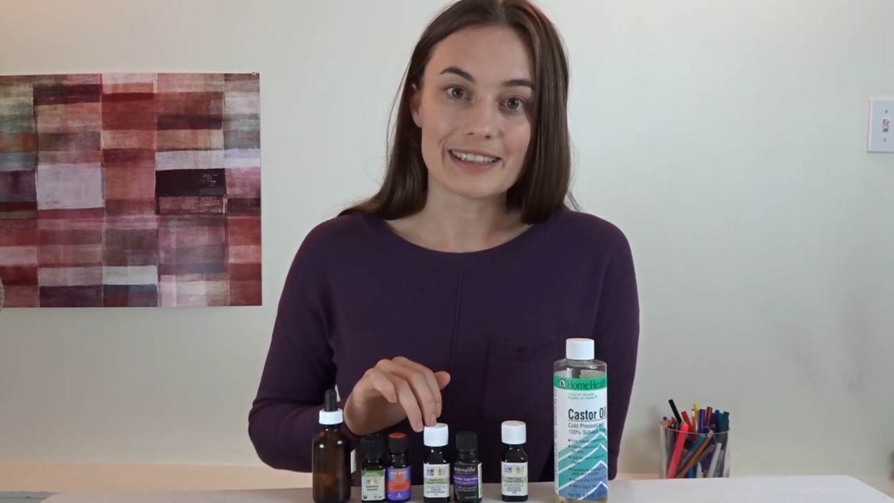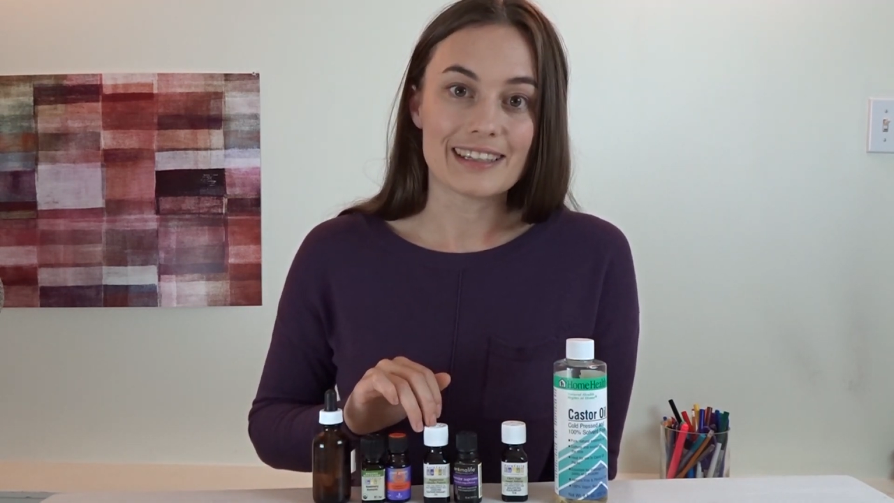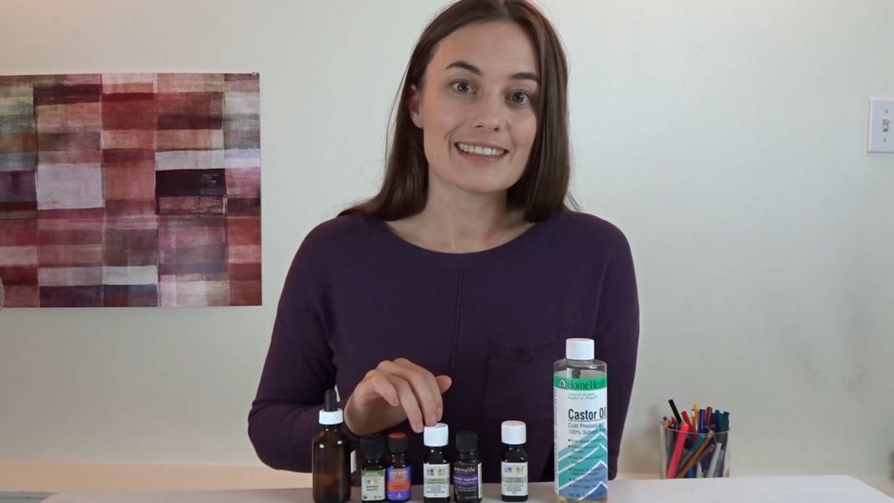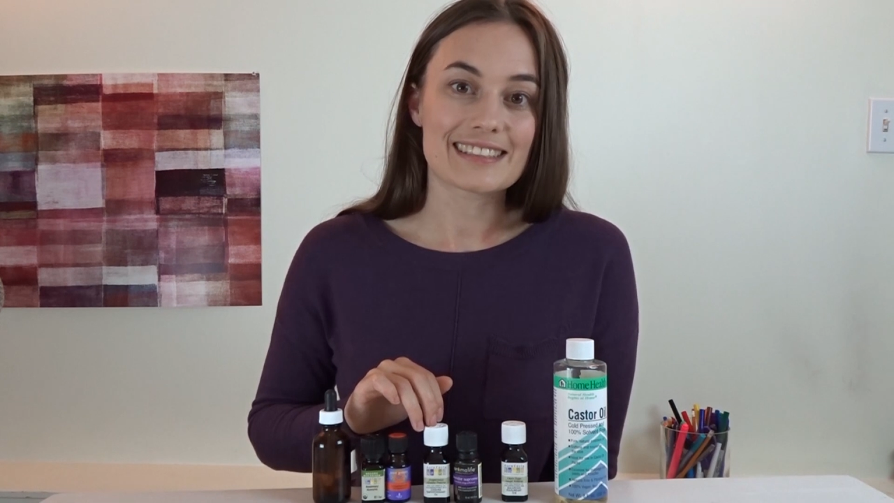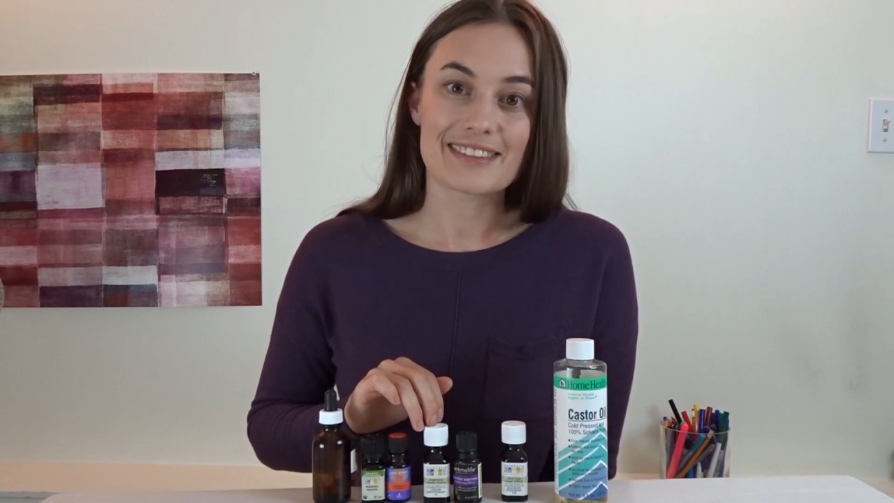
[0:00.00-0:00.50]

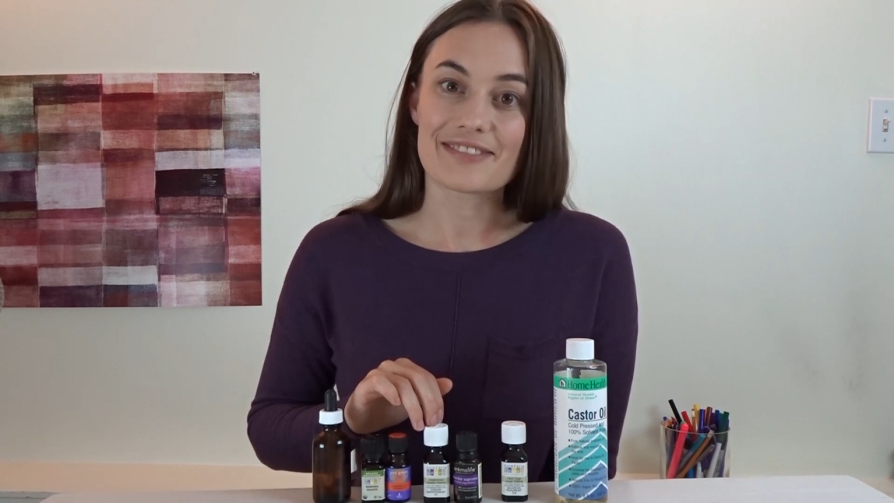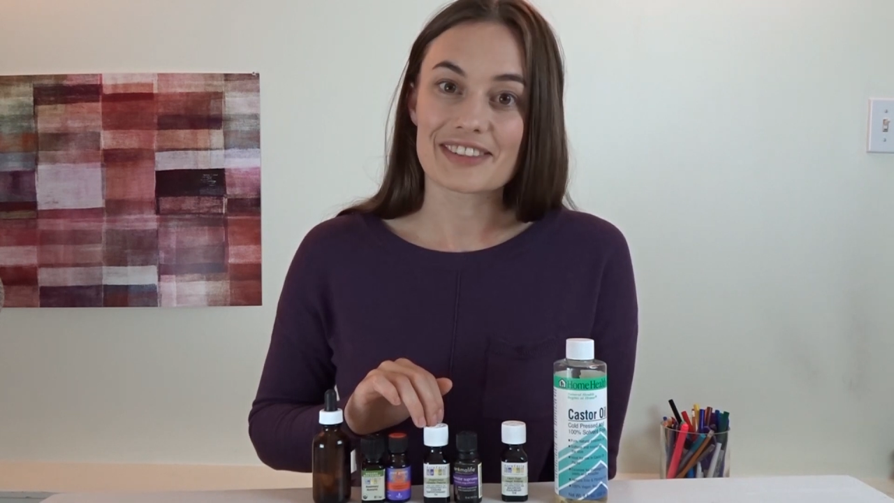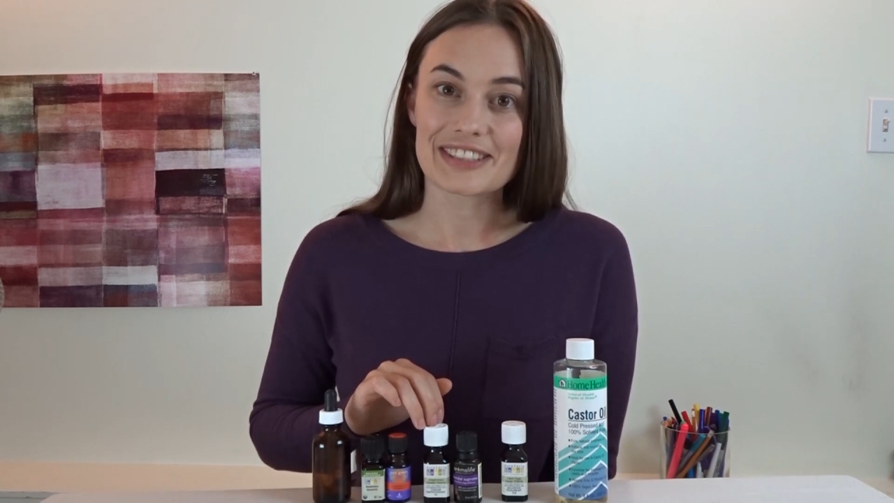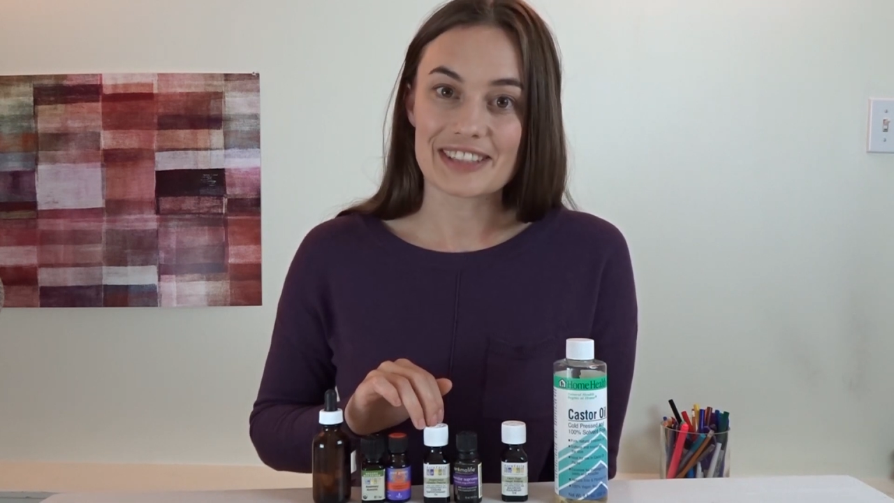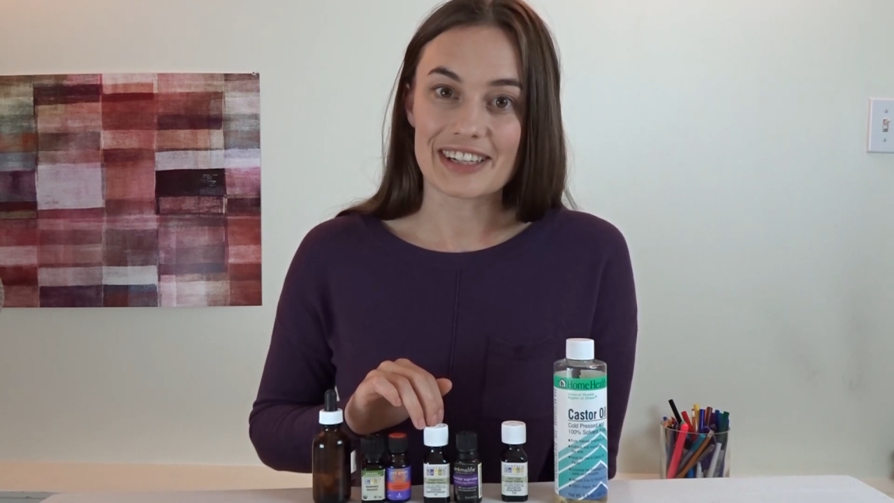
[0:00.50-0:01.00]
it
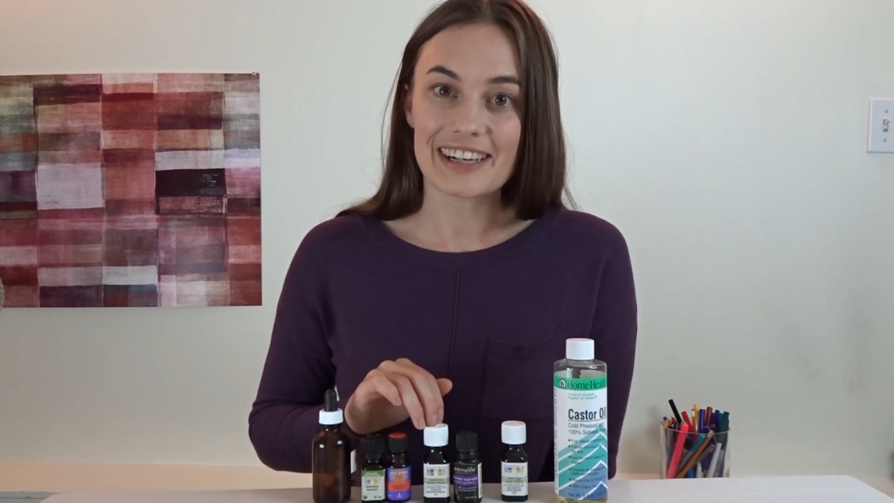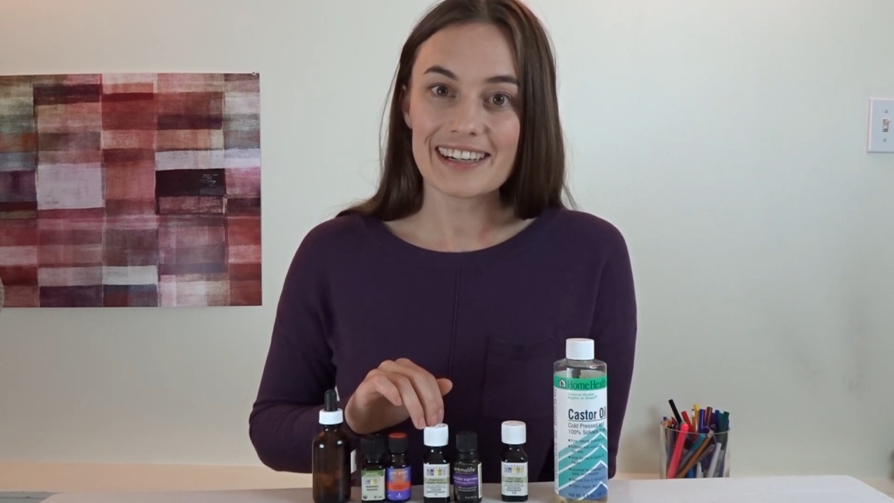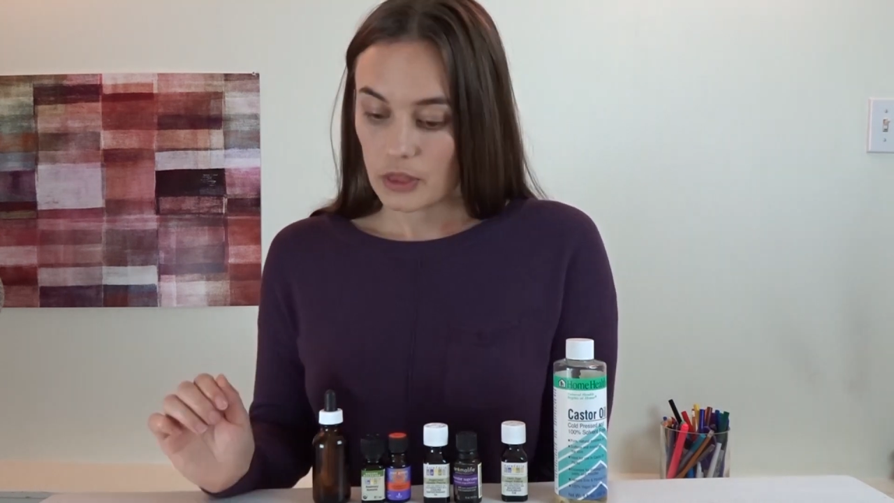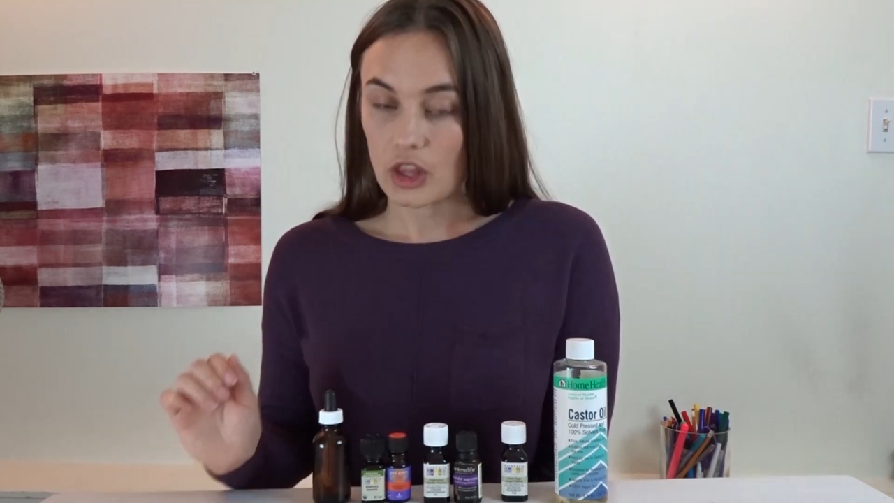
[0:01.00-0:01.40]
for sure.